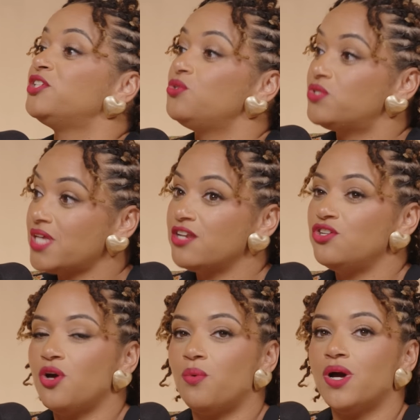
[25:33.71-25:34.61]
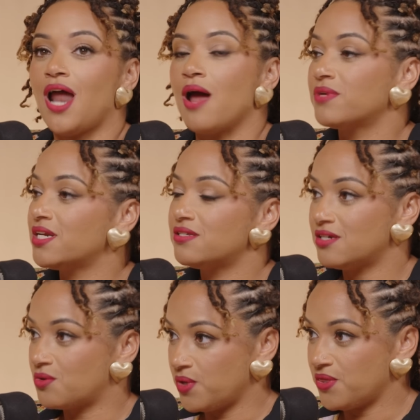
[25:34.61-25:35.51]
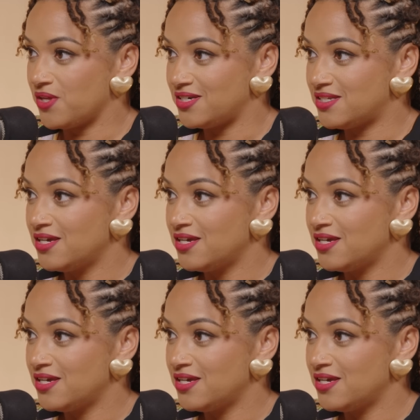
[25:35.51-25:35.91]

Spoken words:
But you said, you know what? I'm going to stick with it.